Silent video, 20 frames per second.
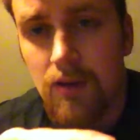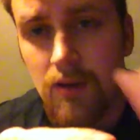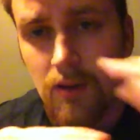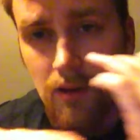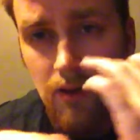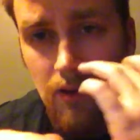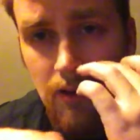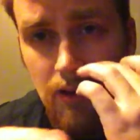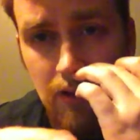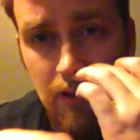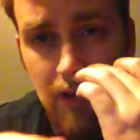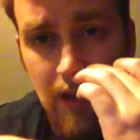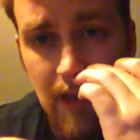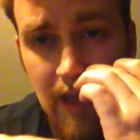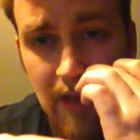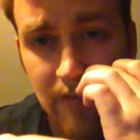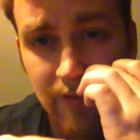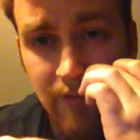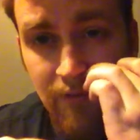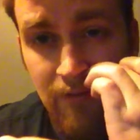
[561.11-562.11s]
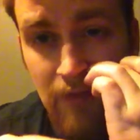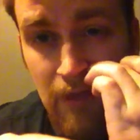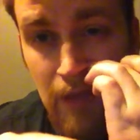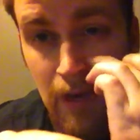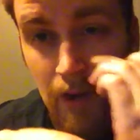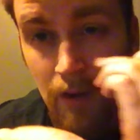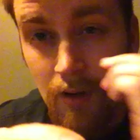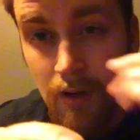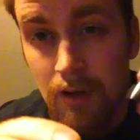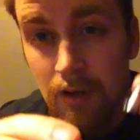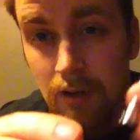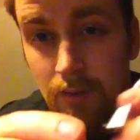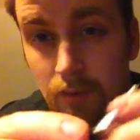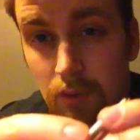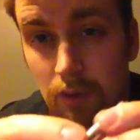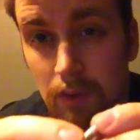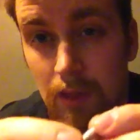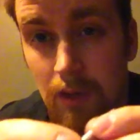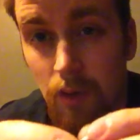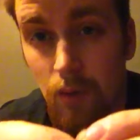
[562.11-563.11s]
of the area of
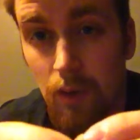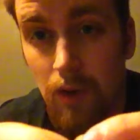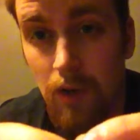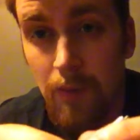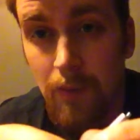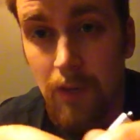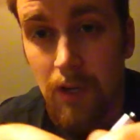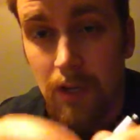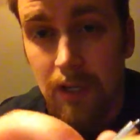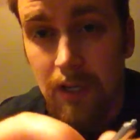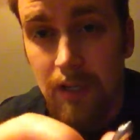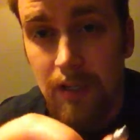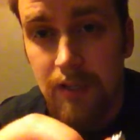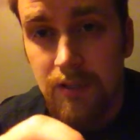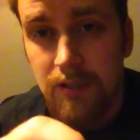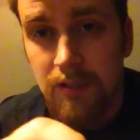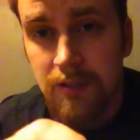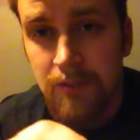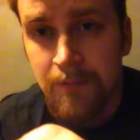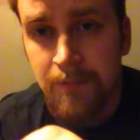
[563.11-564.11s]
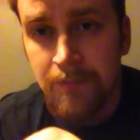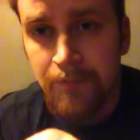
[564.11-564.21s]
where that wear mark is,